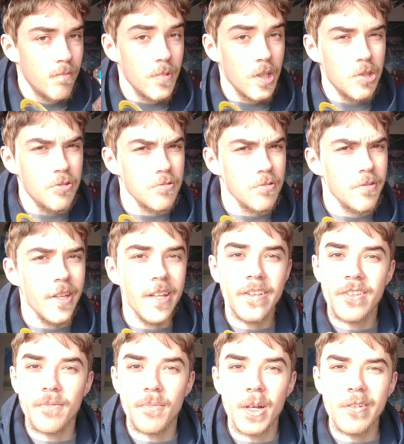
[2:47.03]
Oh, he
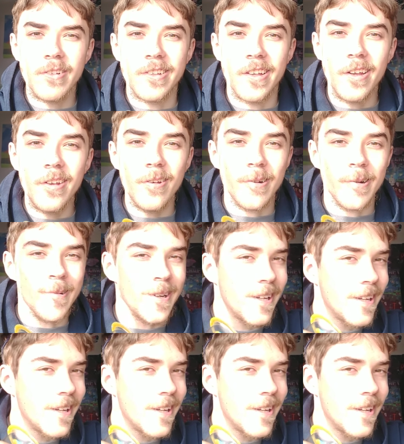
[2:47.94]
smells new.